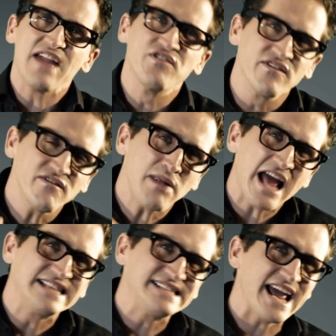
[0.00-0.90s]
If you've ever
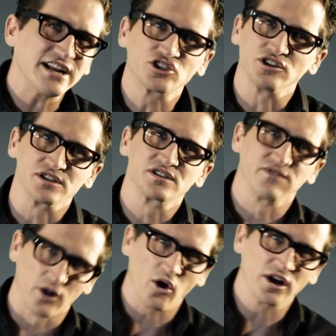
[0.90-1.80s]
played Tetris
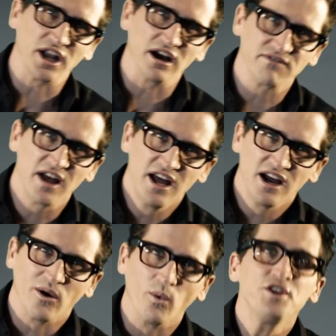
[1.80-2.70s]
for long enough,
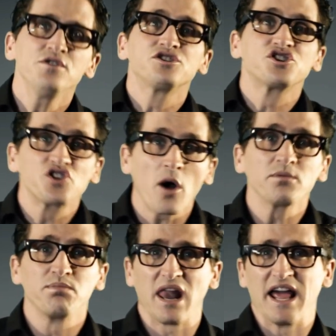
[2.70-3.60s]
when you
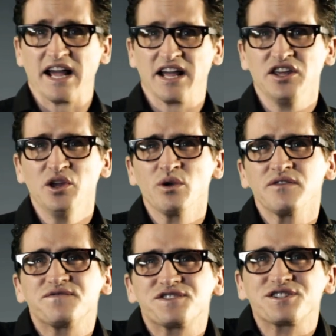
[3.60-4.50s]
stopped playing, you would
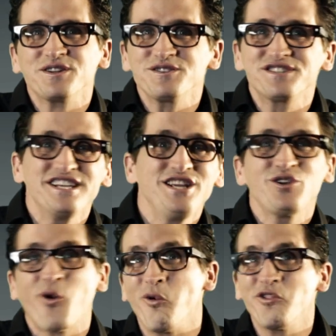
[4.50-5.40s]
have still
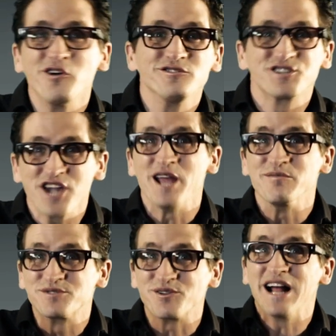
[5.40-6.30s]
seen all those
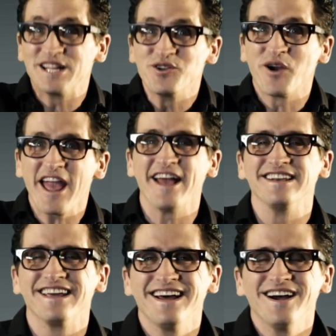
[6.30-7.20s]
shapes right in your
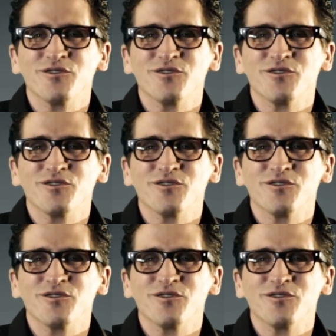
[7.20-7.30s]
head.